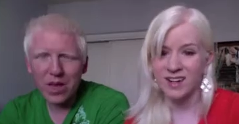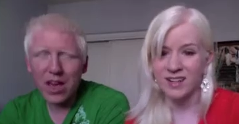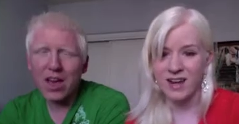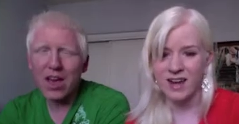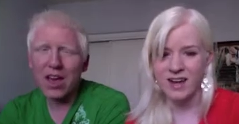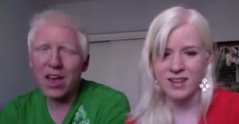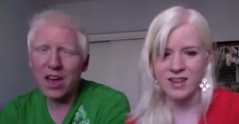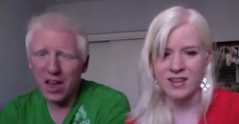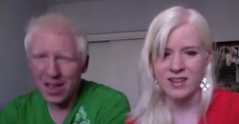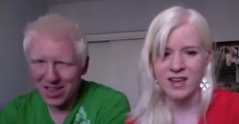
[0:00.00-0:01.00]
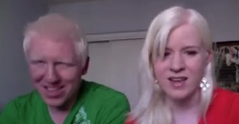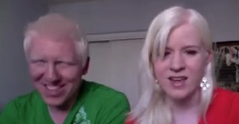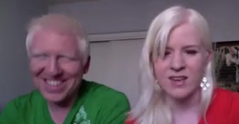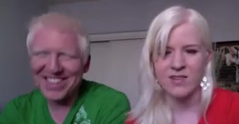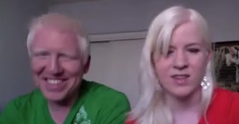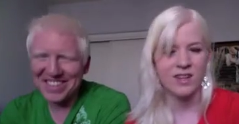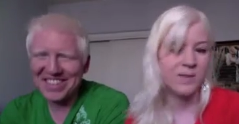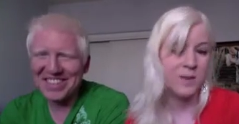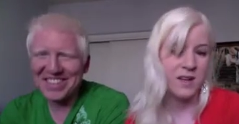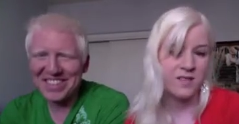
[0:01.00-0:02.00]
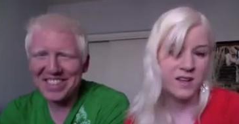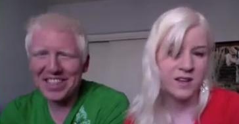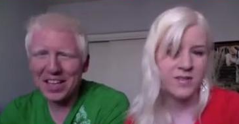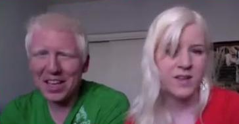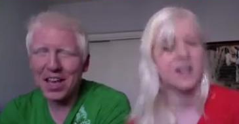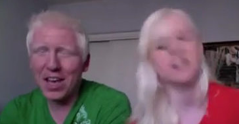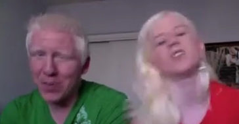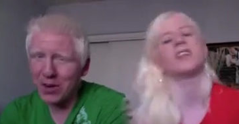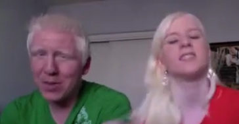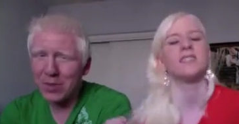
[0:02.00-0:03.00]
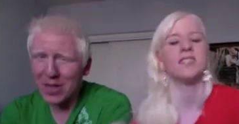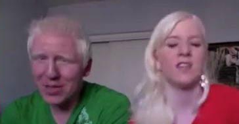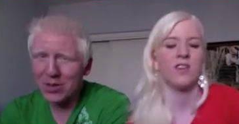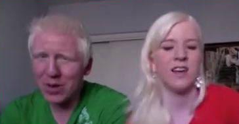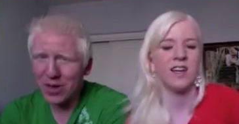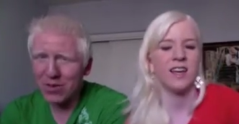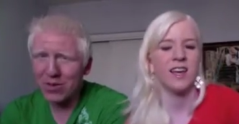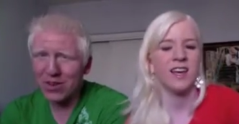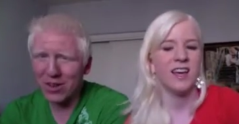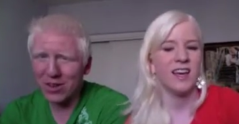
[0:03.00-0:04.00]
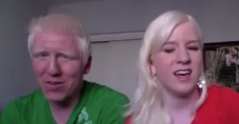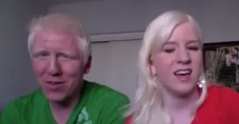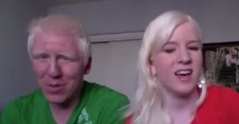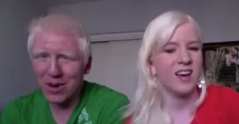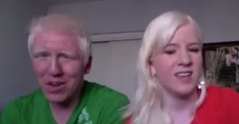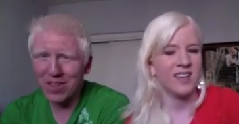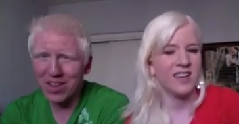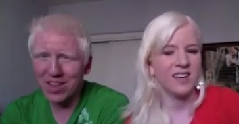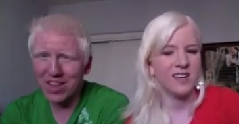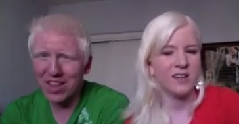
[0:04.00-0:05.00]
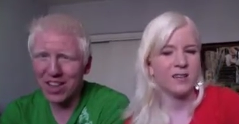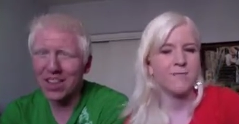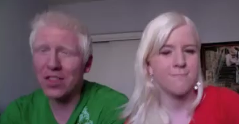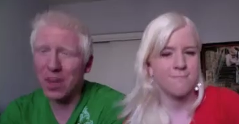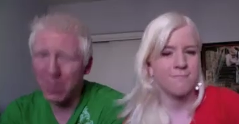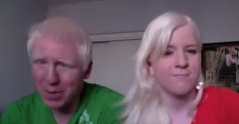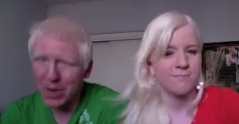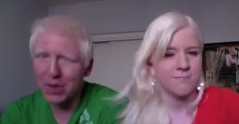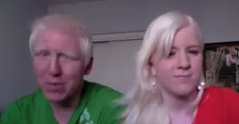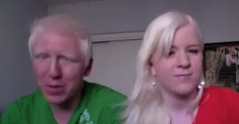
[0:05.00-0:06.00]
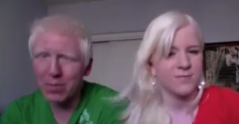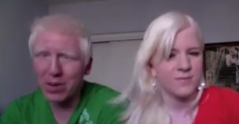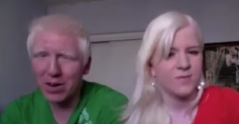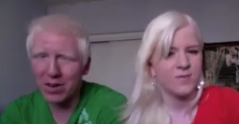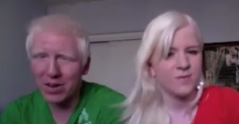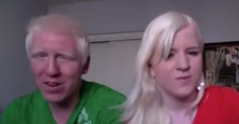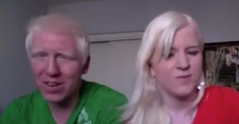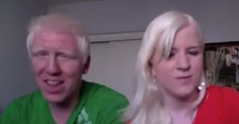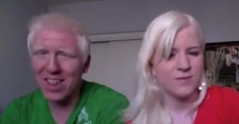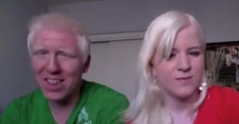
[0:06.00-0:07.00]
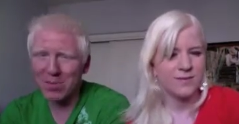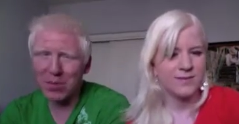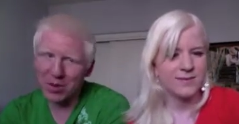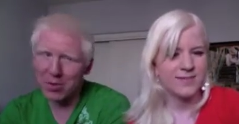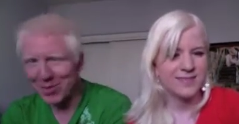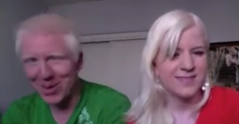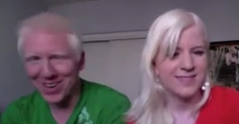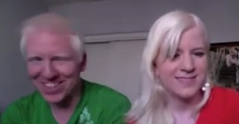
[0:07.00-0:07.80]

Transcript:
Speaker 1: of glad that they have a little bit of an advantage. If you're going to pay two hundred
Speaker 2: dollars for a pair of sunglasses, yeah. they better be better, better be better